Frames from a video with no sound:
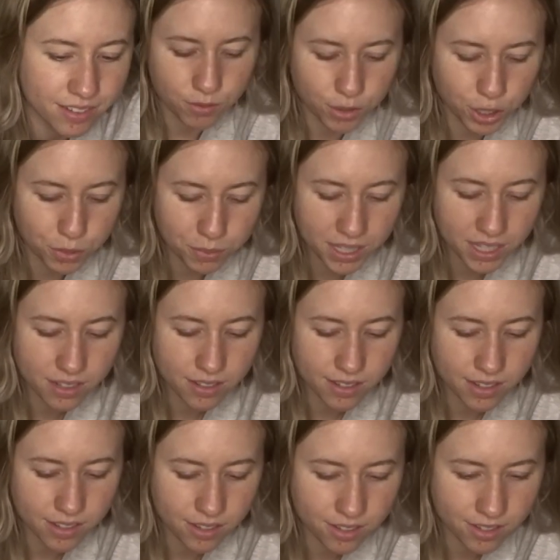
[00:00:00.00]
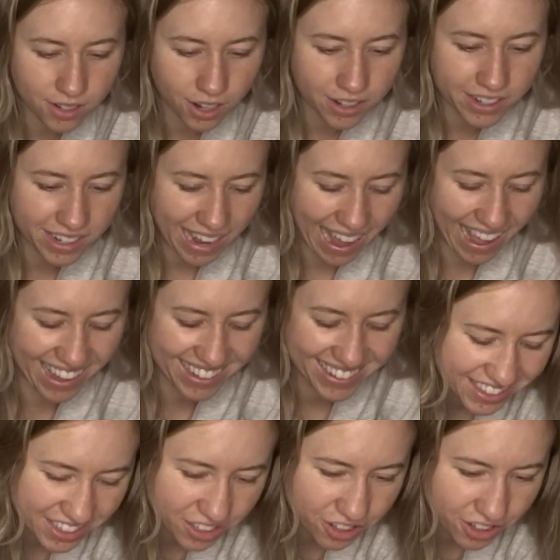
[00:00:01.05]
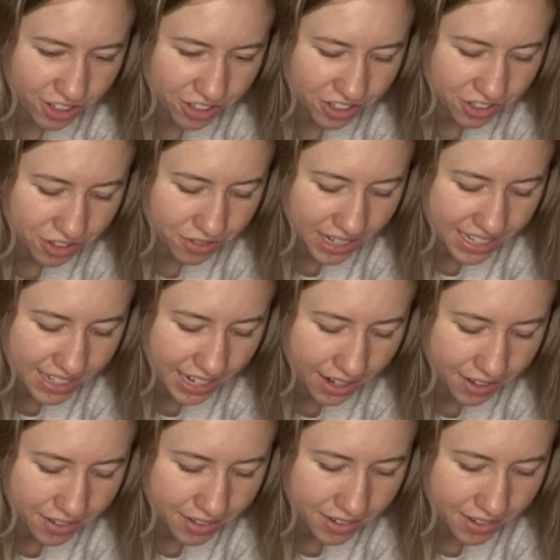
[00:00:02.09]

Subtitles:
which means it started at, this hurts to write down,